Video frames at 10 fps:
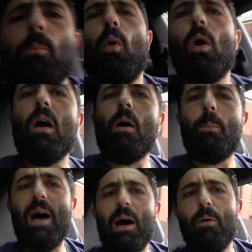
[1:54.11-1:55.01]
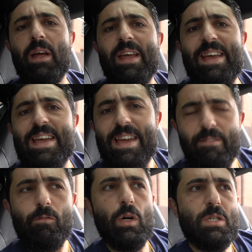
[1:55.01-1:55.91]
more about
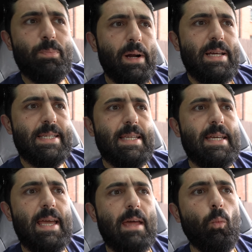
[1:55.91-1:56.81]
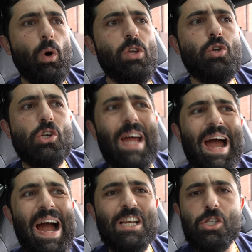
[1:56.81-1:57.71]
invoice pricing and what you should
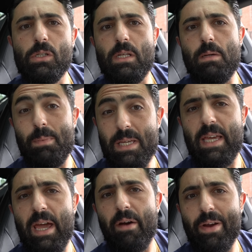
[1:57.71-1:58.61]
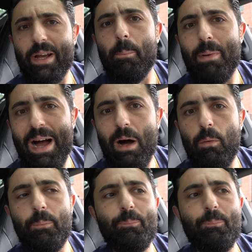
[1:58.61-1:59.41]
actually be caring about.